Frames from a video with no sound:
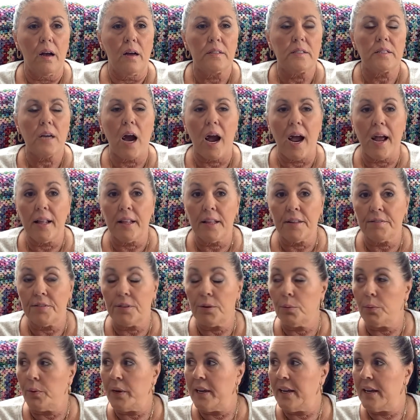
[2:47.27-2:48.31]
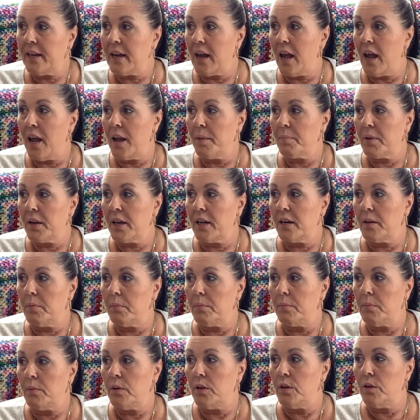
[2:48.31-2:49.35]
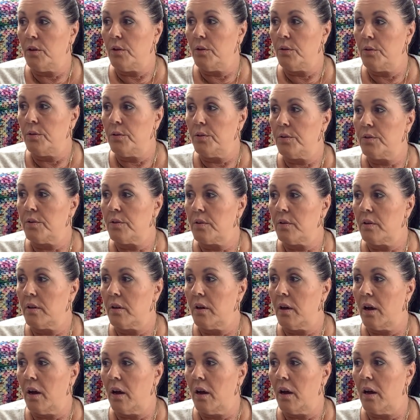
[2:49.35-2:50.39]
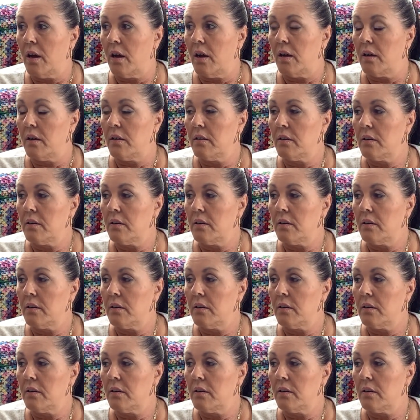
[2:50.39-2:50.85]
tile of the week, I'm going to use uh,